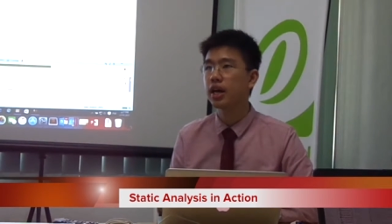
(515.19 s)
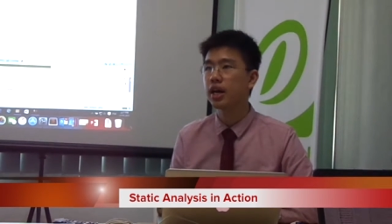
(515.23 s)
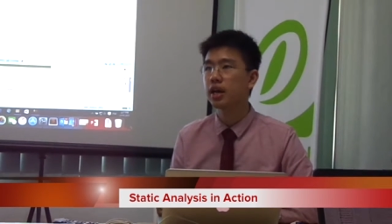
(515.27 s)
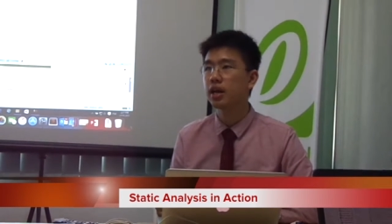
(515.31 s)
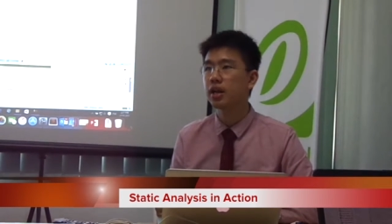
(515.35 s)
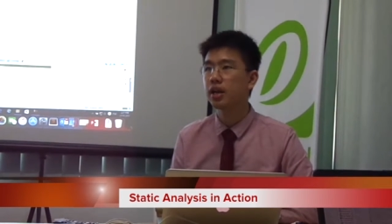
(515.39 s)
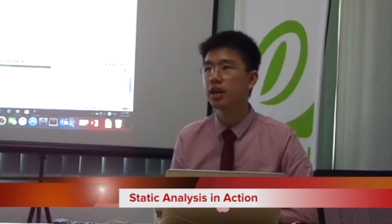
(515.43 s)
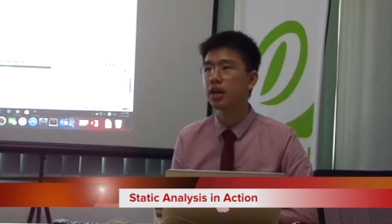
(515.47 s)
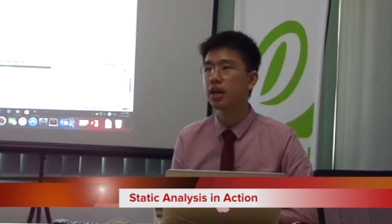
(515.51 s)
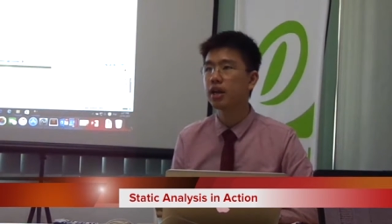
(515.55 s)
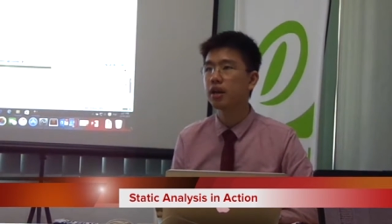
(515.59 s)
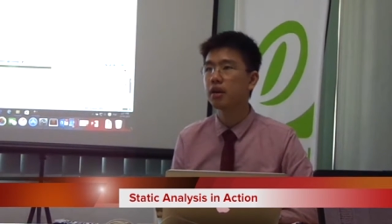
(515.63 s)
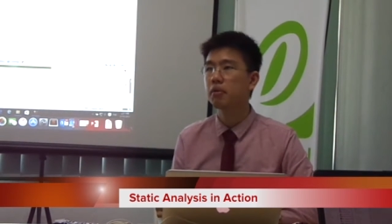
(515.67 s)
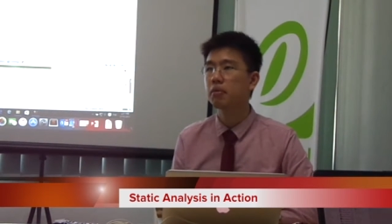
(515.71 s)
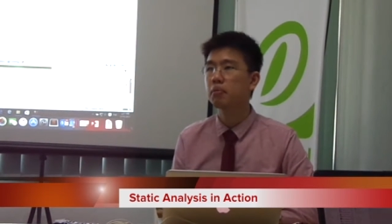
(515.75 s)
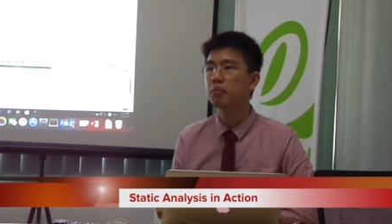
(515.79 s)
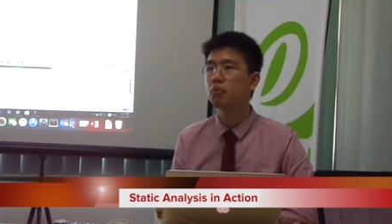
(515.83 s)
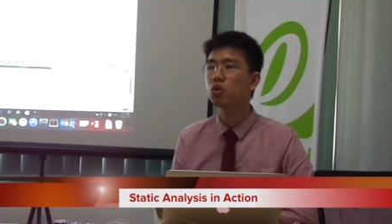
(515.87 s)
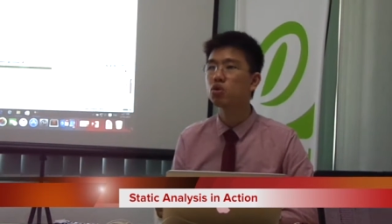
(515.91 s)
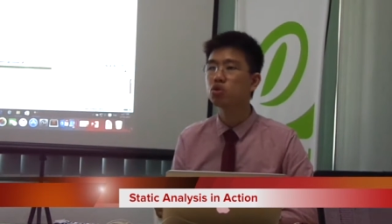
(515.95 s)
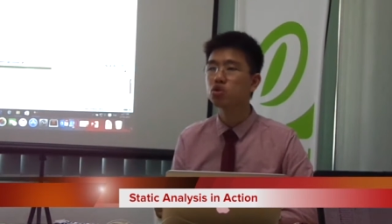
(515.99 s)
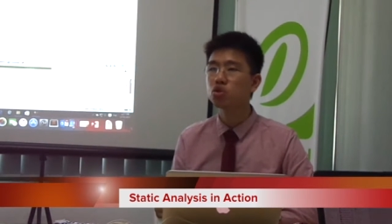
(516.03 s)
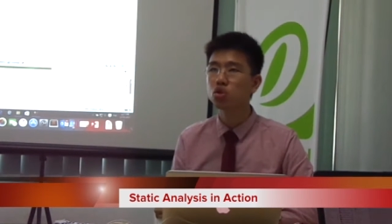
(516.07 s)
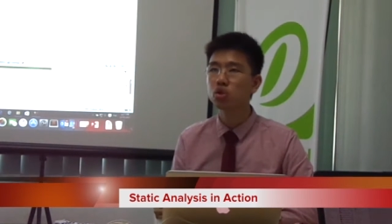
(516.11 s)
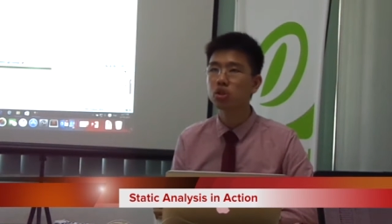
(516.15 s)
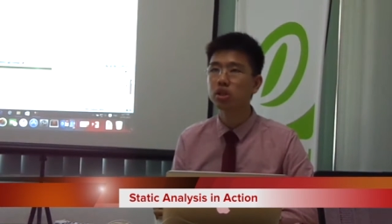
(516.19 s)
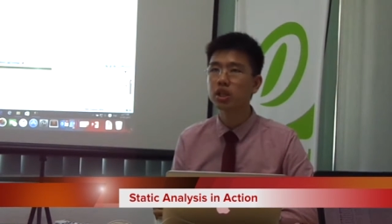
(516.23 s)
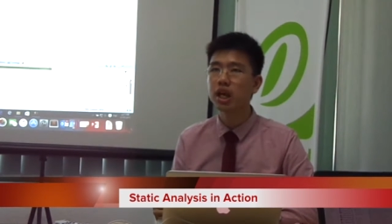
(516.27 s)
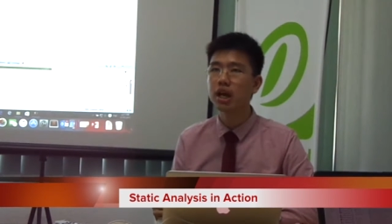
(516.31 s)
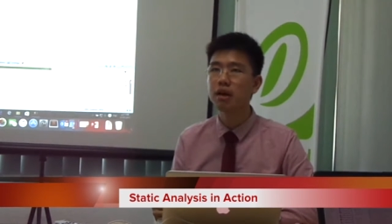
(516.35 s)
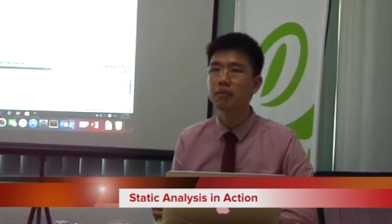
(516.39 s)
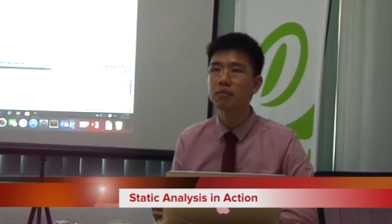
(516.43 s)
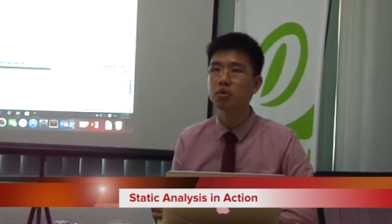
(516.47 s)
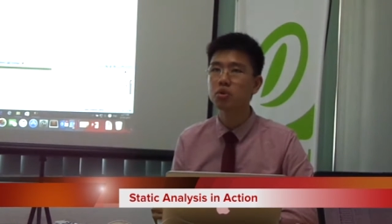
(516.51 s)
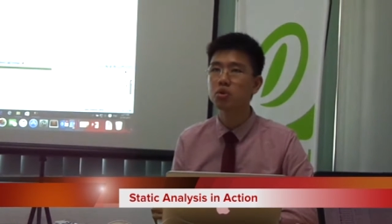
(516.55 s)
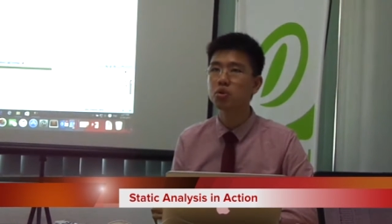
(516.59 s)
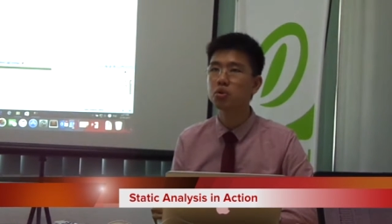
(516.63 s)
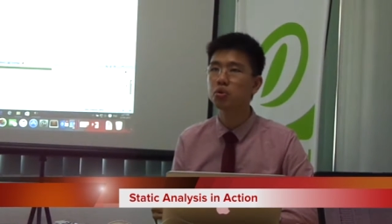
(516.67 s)
and then most of the
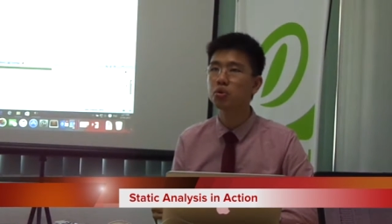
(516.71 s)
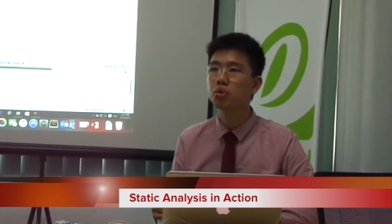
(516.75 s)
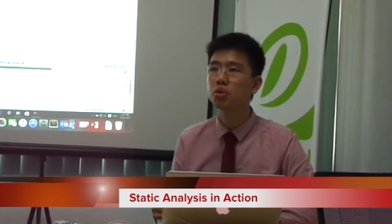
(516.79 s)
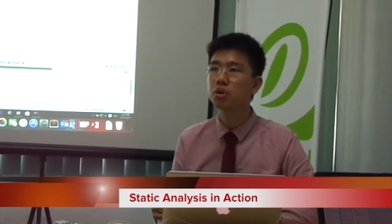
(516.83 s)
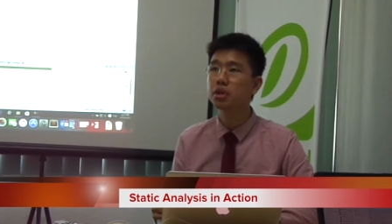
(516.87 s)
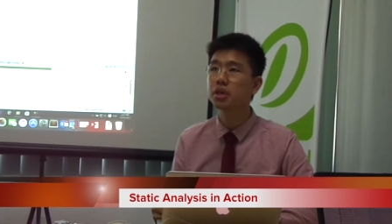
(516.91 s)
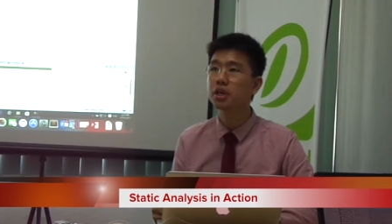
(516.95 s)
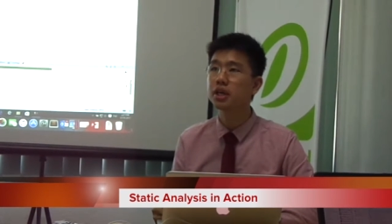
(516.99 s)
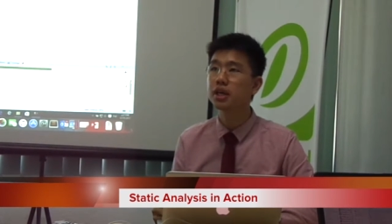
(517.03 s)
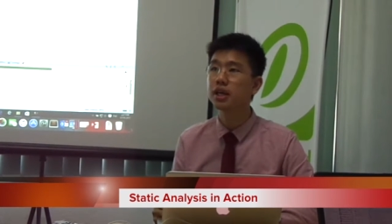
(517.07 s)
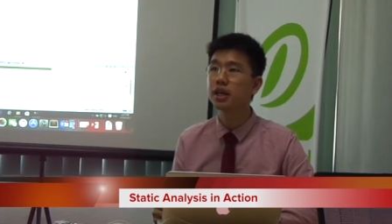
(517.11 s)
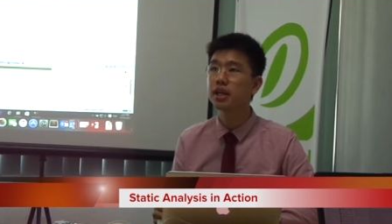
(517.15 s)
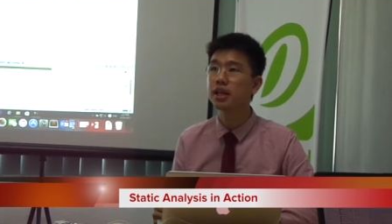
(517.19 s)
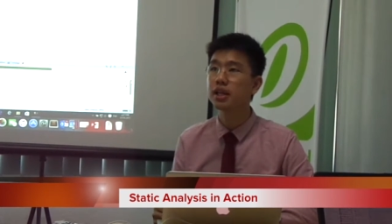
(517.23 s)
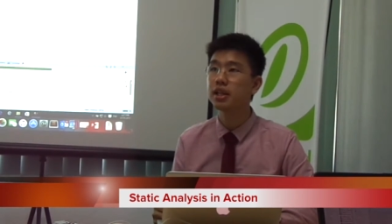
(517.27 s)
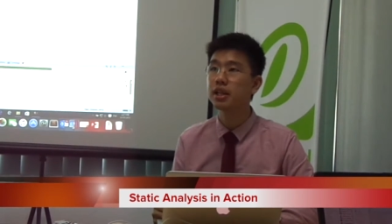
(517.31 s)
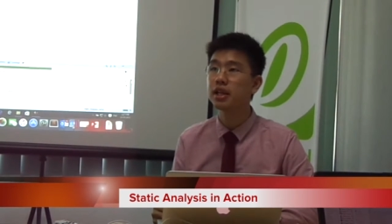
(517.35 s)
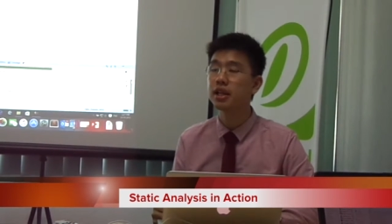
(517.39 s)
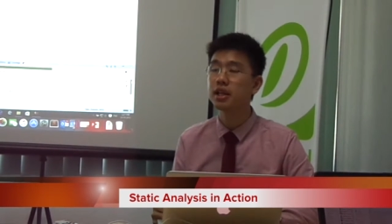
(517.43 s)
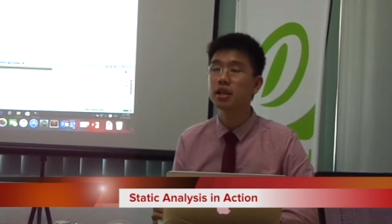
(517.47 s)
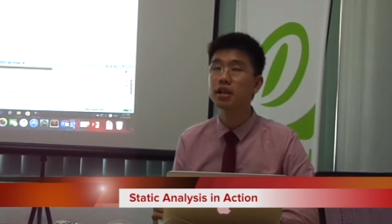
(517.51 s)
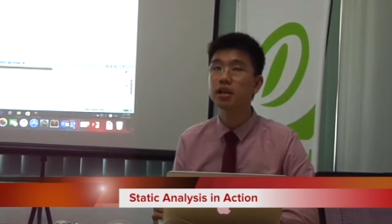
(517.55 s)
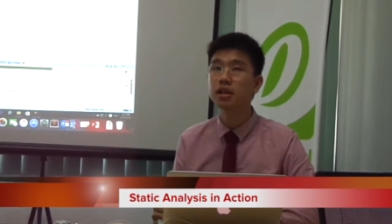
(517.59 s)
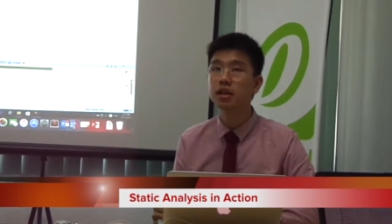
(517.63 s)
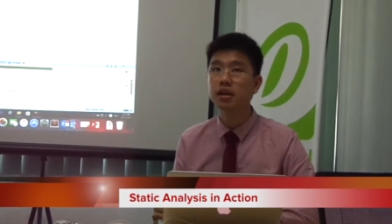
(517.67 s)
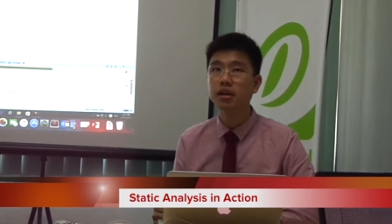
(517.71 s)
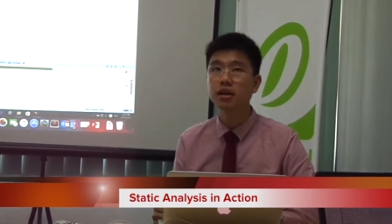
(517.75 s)
time you don't really need